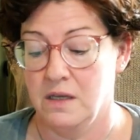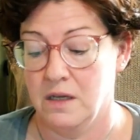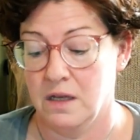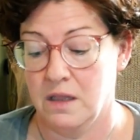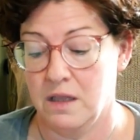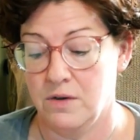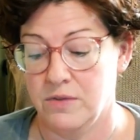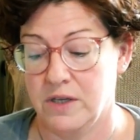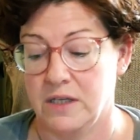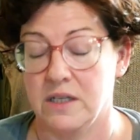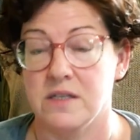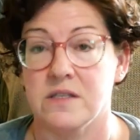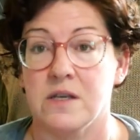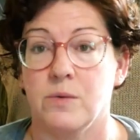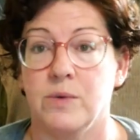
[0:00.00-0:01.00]
clothing,
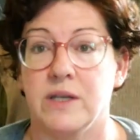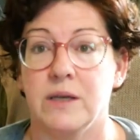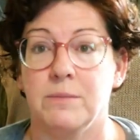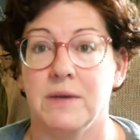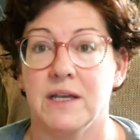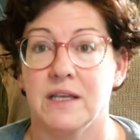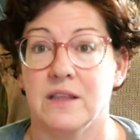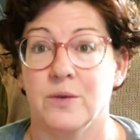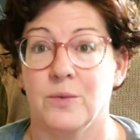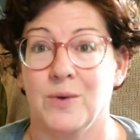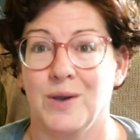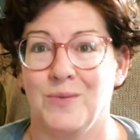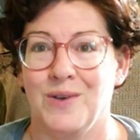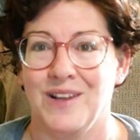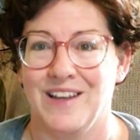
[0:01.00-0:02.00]
is that we can make it the way
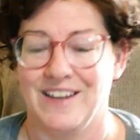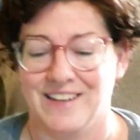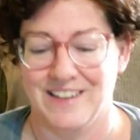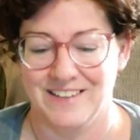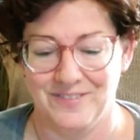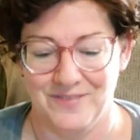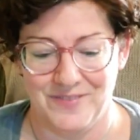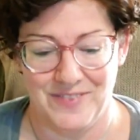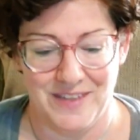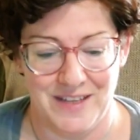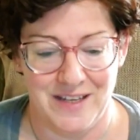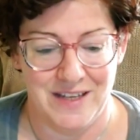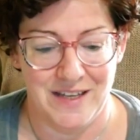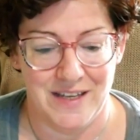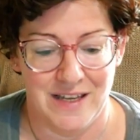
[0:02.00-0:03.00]
we like it.
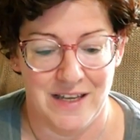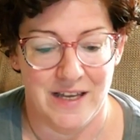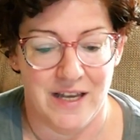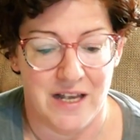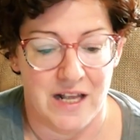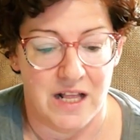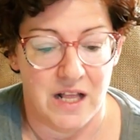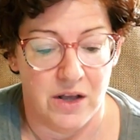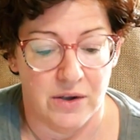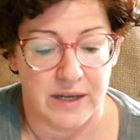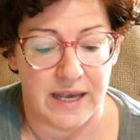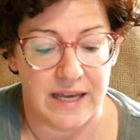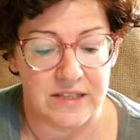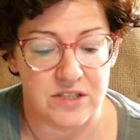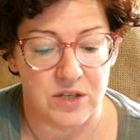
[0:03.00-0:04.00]

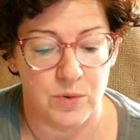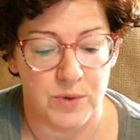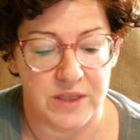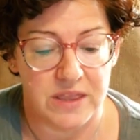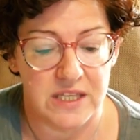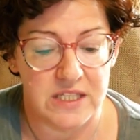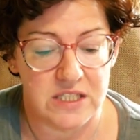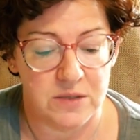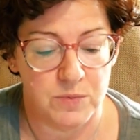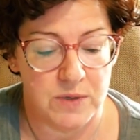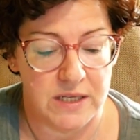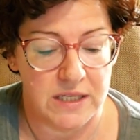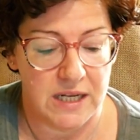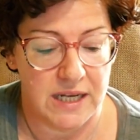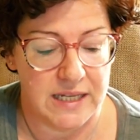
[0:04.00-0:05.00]
Okay, so with this
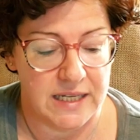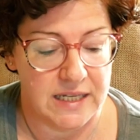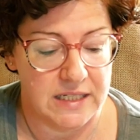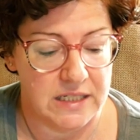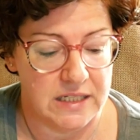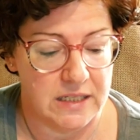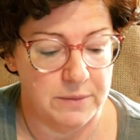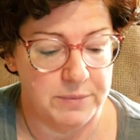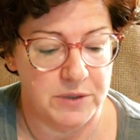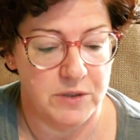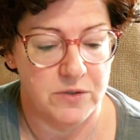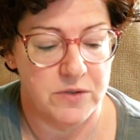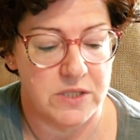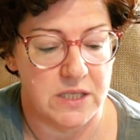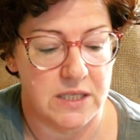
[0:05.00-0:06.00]
one, I ended up
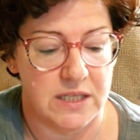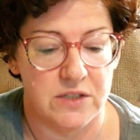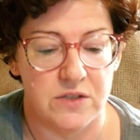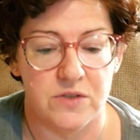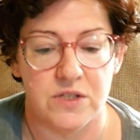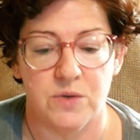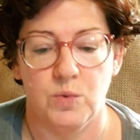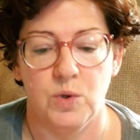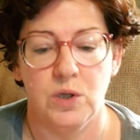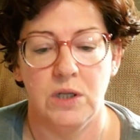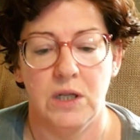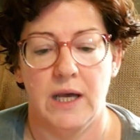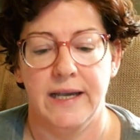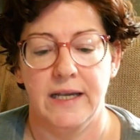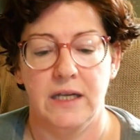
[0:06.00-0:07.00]
using, I used a
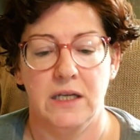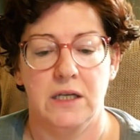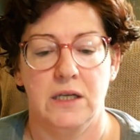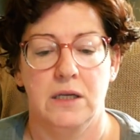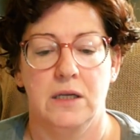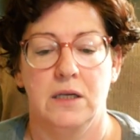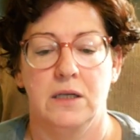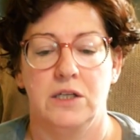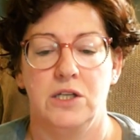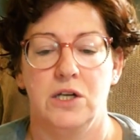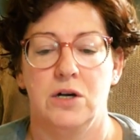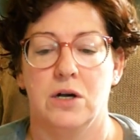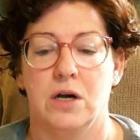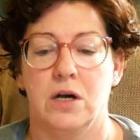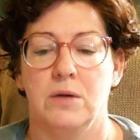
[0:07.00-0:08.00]
wool-like
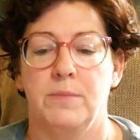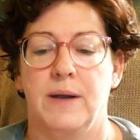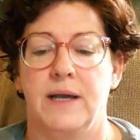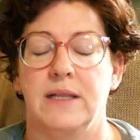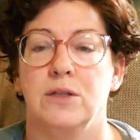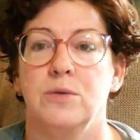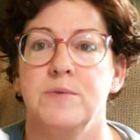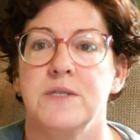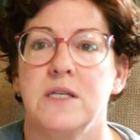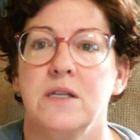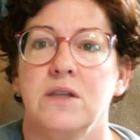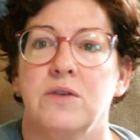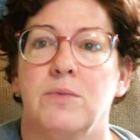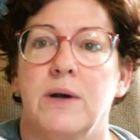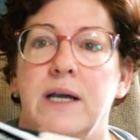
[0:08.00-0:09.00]
yarn by Loops
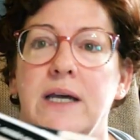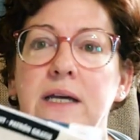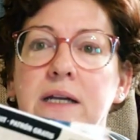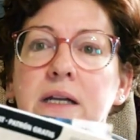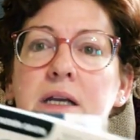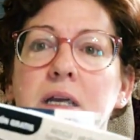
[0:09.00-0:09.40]
and Thread.